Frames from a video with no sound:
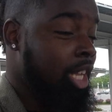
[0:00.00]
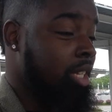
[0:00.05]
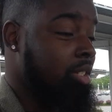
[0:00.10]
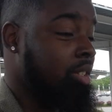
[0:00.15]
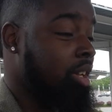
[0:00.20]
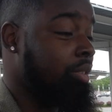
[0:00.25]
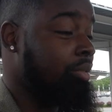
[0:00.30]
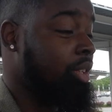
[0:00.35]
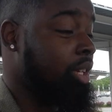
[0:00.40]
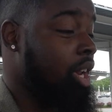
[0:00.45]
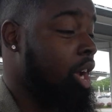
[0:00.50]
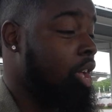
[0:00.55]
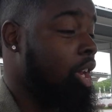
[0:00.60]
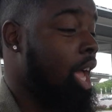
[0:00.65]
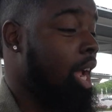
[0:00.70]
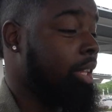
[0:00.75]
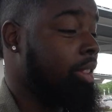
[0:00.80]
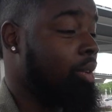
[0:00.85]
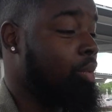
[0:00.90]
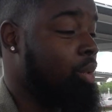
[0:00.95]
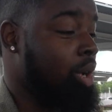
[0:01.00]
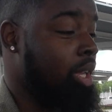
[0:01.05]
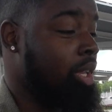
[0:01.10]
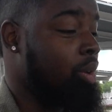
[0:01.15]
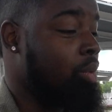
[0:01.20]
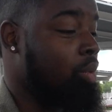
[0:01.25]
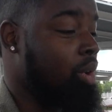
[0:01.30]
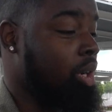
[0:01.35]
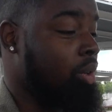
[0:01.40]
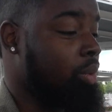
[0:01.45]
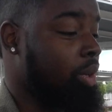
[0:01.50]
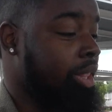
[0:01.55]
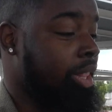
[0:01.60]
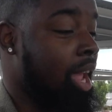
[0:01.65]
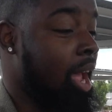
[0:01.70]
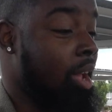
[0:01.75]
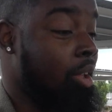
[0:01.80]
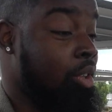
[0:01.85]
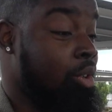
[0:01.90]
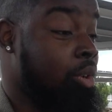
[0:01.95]
So if you don't like the one you work with
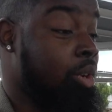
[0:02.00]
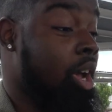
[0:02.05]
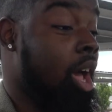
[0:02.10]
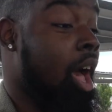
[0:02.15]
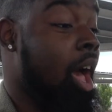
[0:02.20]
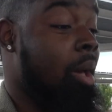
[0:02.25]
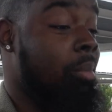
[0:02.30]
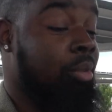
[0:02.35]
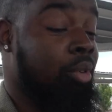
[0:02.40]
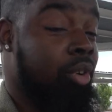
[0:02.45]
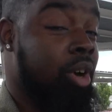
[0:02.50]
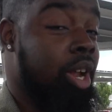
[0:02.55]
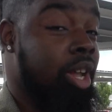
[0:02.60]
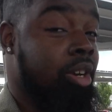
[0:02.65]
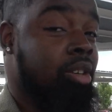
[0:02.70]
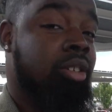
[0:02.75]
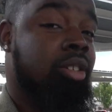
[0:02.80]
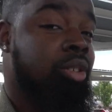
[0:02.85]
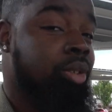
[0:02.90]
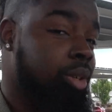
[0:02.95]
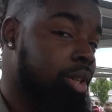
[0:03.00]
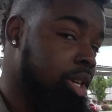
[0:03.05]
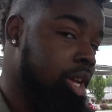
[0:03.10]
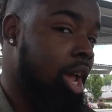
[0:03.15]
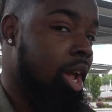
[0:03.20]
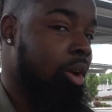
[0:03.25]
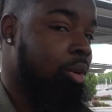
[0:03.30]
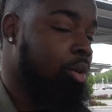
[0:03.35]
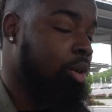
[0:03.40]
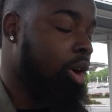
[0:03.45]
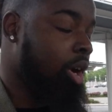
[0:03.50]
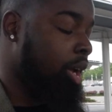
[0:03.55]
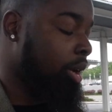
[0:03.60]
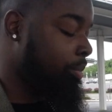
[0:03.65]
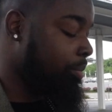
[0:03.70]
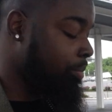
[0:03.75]
now, you can upgrade or you can downgrade.